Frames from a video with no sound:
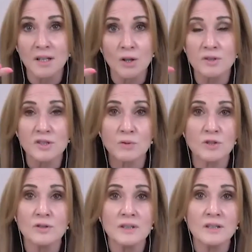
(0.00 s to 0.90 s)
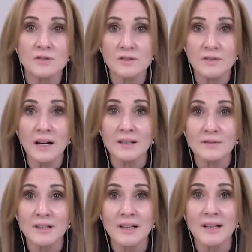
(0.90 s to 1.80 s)
which is what you need to
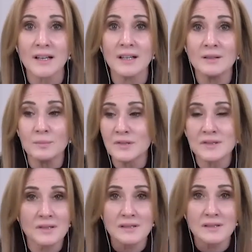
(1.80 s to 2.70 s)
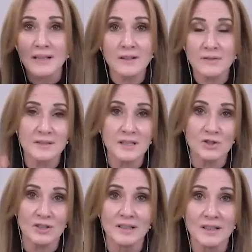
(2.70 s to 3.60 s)
survive in business life,
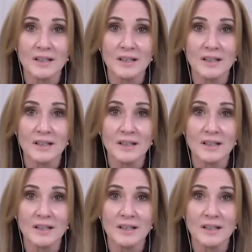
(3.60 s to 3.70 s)
etc.,